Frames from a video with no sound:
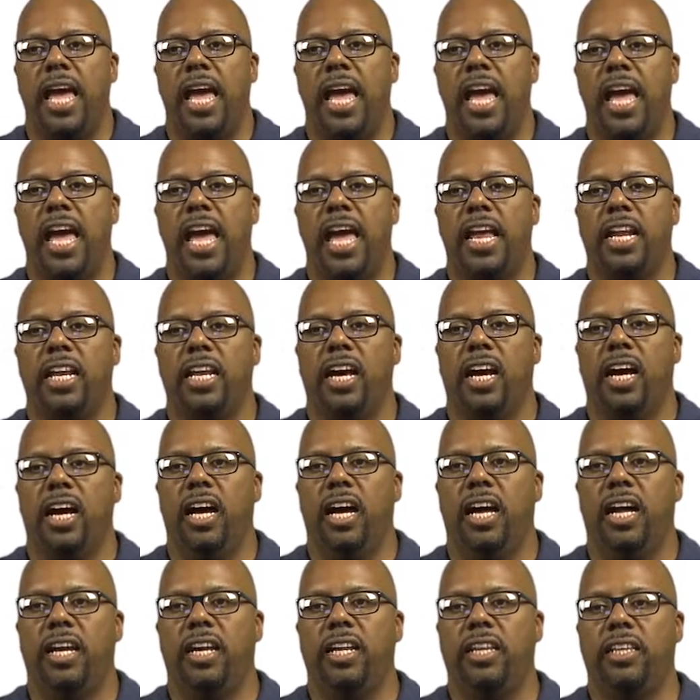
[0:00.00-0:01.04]
And
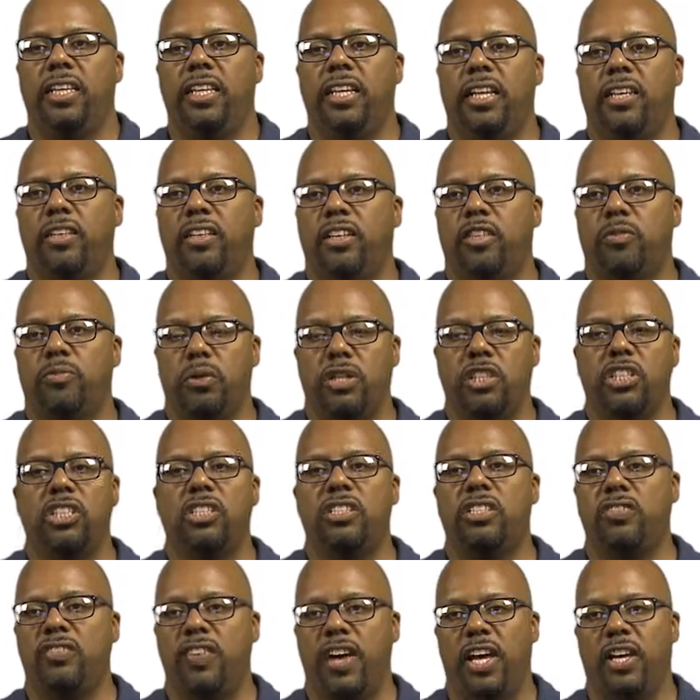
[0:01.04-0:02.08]
the expression
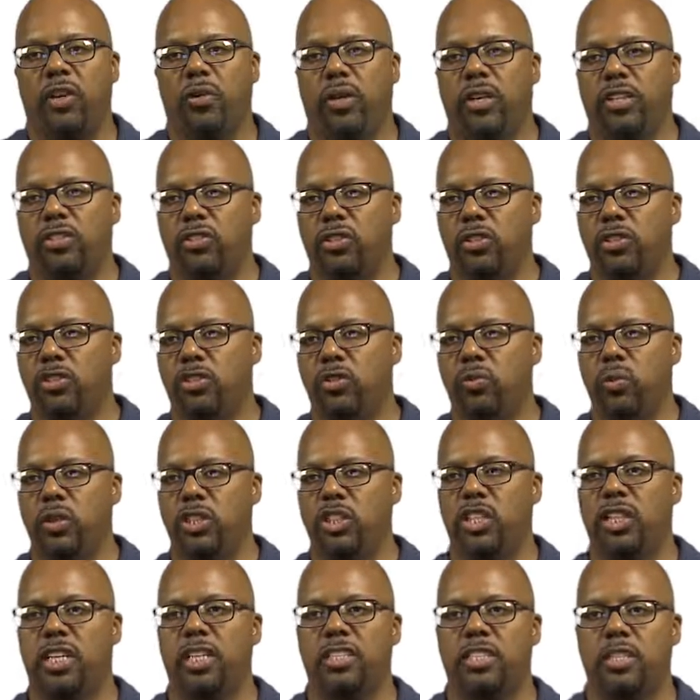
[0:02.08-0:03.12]
is evaluated. So you
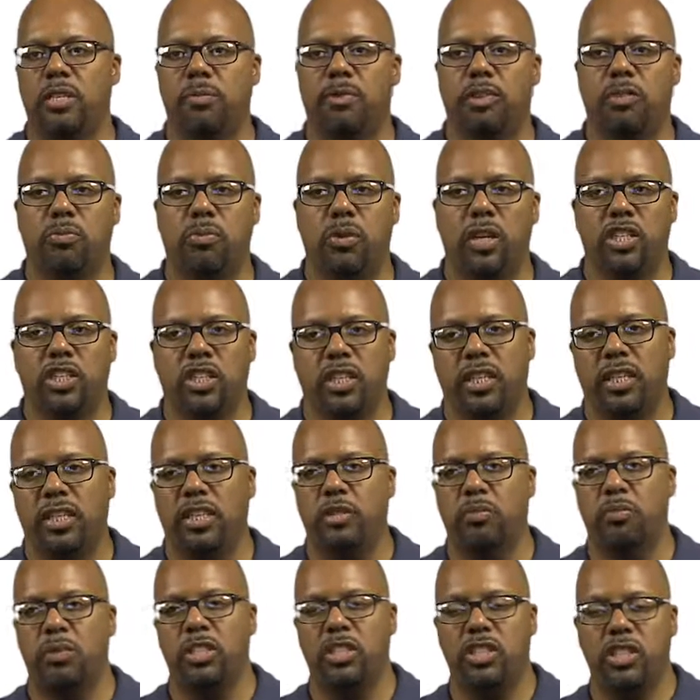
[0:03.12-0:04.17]
switch against some expression. The
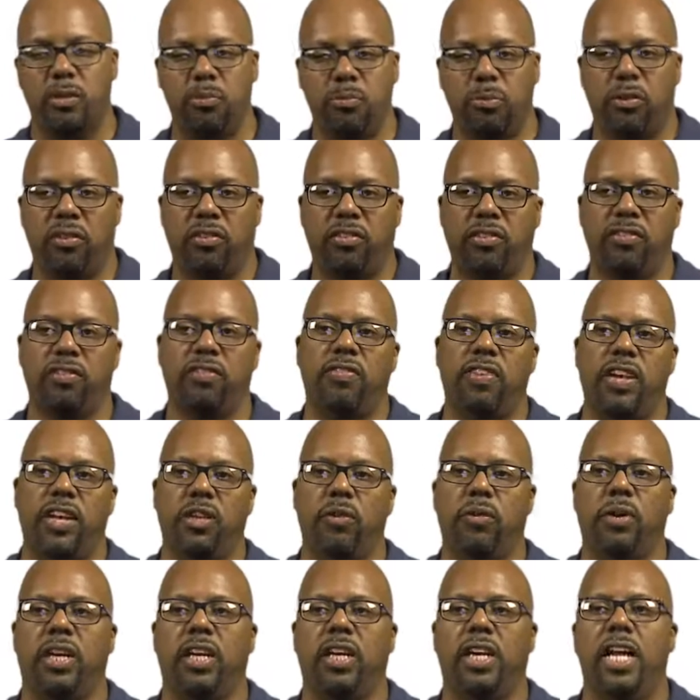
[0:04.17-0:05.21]
expression in parentheses is
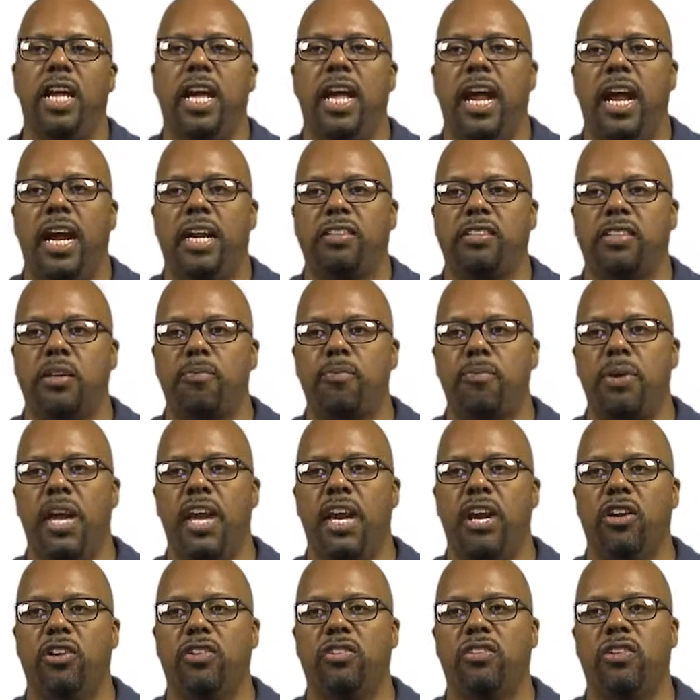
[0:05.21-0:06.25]
evaluated, and it's
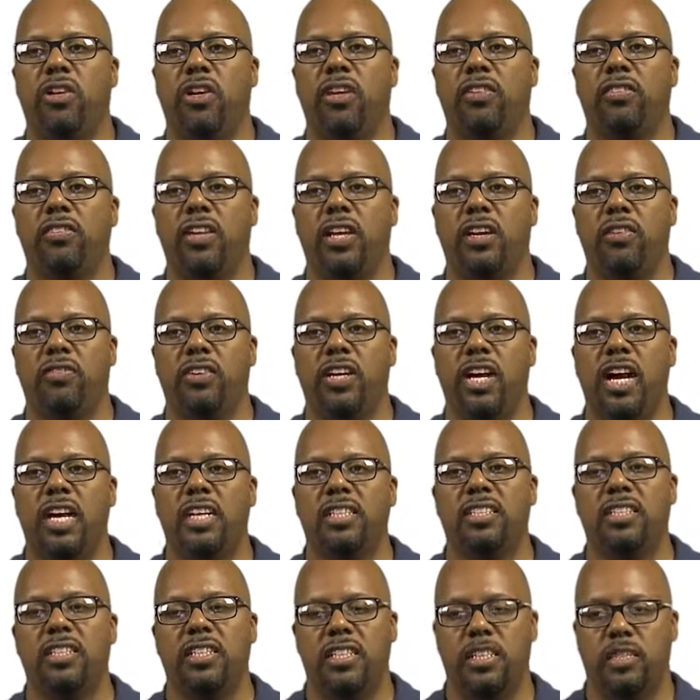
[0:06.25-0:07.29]
compared to a set of
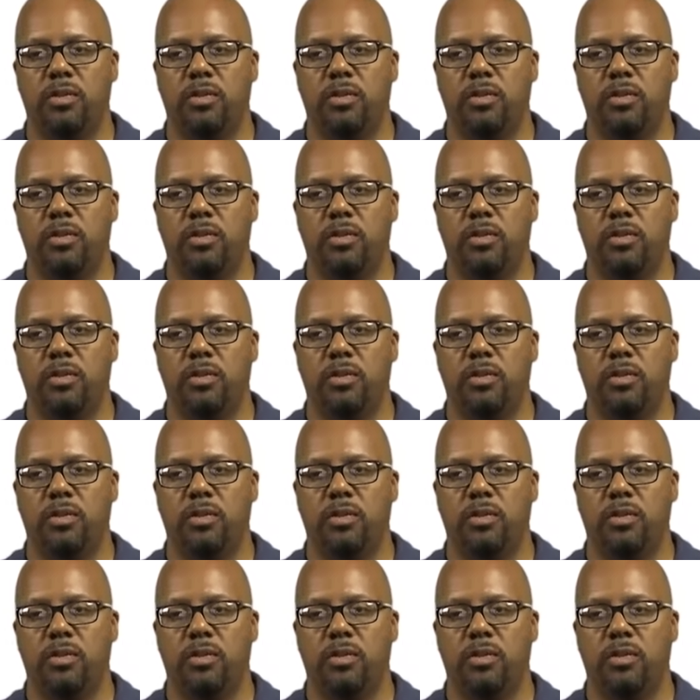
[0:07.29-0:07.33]
constant